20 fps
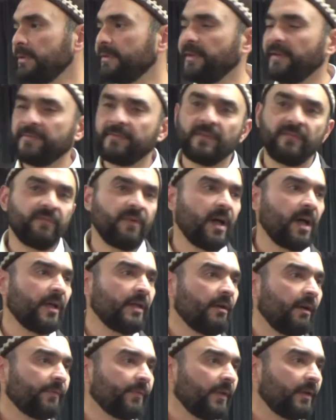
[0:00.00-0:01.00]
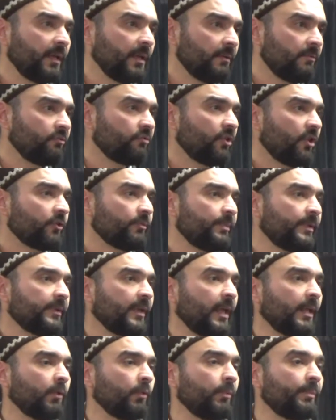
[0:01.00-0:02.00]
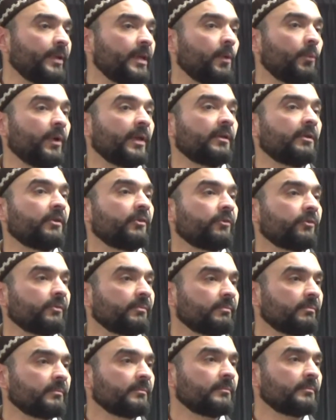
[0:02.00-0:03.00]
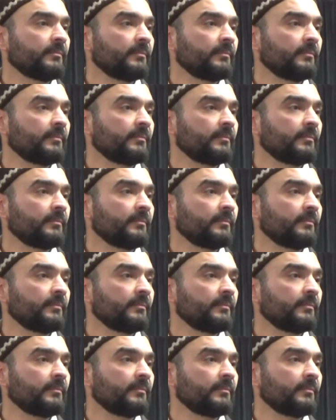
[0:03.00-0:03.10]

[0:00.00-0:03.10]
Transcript: testify on the Day of Judgment and will be a witness.